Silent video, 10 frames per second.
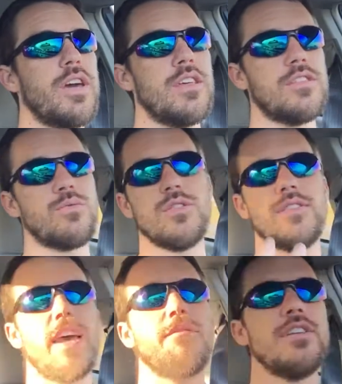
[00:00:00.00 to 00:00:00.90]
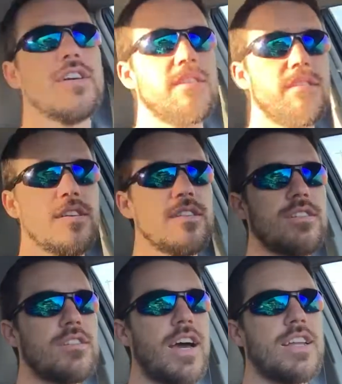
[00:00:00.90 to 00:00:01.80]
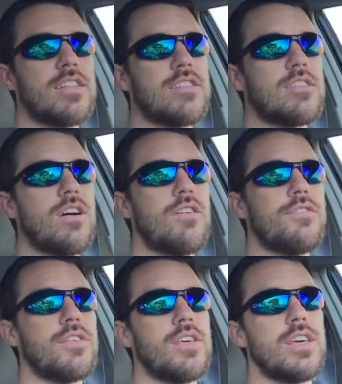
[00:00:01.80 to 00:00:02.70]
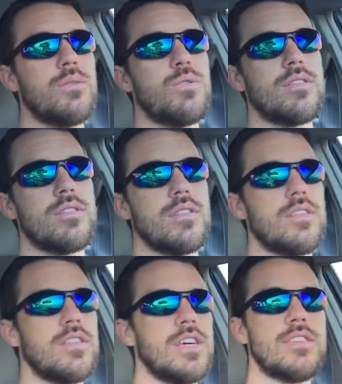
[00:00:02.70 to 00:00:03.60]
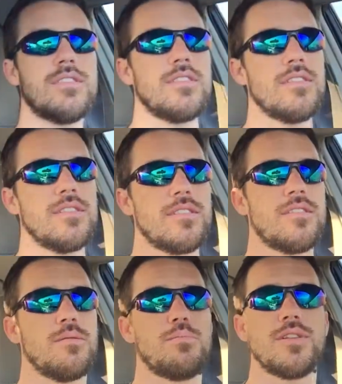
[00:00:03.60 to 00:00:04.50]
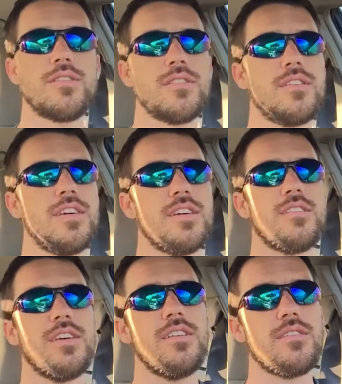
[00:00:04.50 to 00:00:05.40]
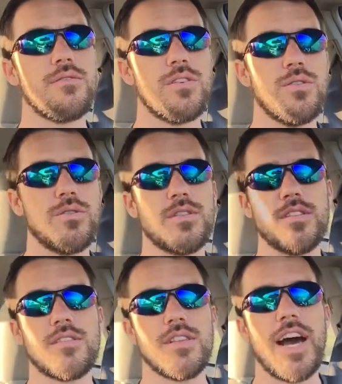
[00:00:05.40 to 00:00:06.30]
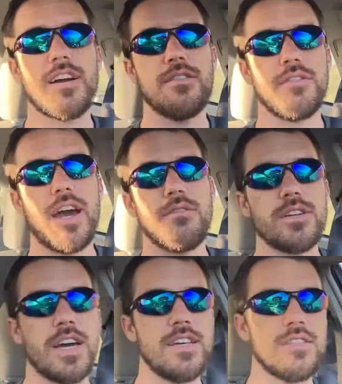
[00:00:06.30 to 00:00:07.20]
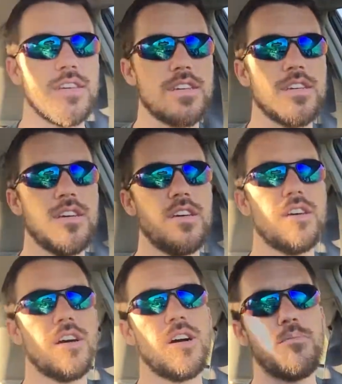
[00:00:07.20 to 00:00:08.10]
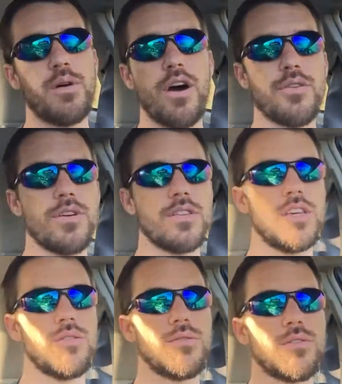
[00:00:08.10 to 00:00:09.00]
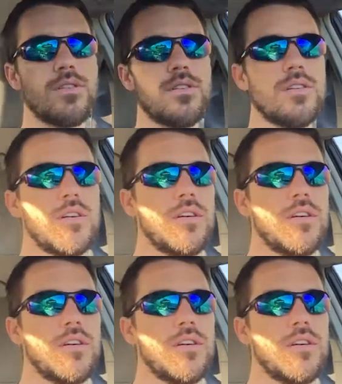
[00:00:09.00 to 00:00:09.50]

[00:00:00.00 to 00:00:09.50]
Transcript: this was evidenced in the site itself was its simplicity, its ease of use, its lack of advertising bothering the user,